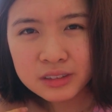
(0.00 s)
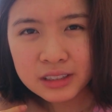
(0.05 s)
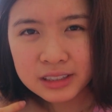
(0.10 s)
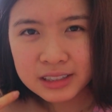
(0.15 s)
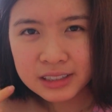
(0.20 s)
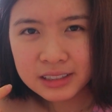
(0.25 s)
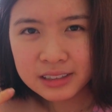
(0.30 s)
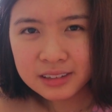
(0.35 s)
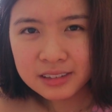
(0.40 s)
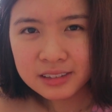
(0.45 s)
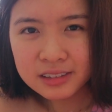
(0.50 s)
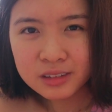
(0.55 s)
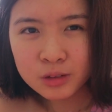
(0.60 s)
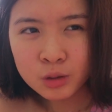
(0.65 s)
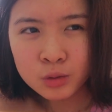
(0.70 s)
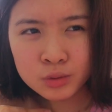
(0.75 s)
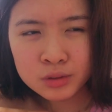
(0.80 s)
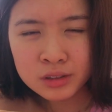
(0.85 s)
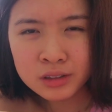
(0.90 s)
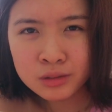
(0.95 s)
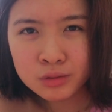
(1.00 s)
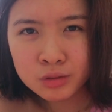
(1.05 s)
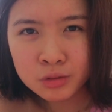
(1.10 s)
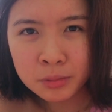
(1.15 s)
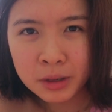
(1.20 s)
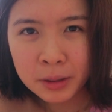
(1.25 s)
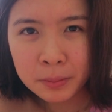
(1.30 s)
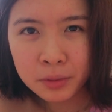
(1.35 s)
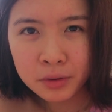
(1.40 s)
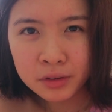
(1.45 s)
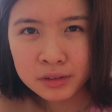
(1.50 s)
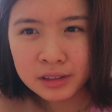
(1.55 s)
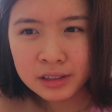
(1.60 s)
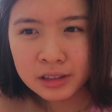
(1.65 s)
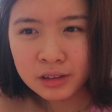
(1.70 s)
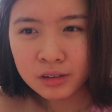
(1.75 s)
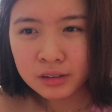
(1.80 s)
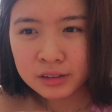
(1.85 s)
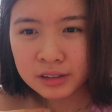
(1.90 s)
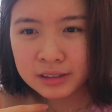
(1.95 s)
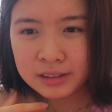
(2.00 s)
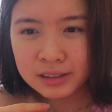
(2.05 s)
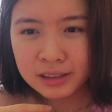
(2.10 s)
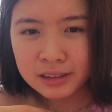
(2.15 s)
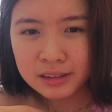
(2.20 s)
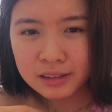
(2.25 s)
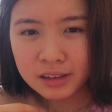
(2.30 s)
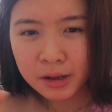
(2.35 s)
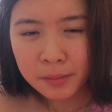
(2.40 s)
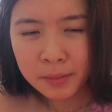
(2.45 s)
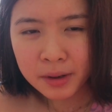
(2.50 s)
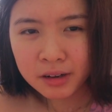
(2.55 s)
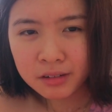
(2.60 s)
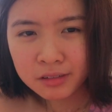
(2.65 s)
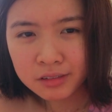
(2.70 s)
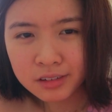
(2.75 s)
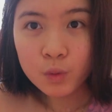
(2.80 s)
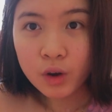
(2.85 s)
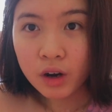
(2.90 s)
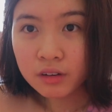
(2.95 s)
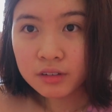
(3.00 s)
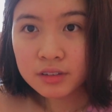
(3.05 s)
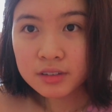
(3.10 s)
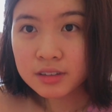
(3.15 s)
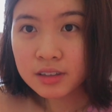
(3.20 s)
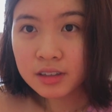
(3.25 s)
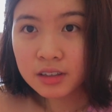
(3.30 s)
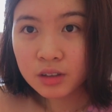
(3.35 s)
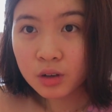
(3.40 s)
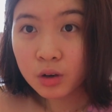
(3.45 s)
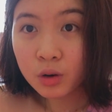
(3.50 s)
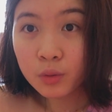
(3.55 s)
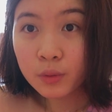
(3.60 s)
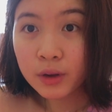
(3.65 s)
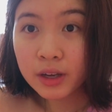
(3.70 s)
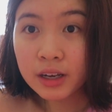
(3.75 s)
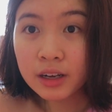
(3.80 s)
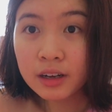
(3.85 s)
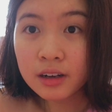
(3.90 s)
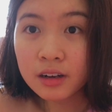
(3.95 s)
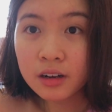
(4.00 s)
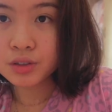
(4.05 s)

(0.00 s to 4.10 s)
Does it goes into my body or does it come out? Where is it going?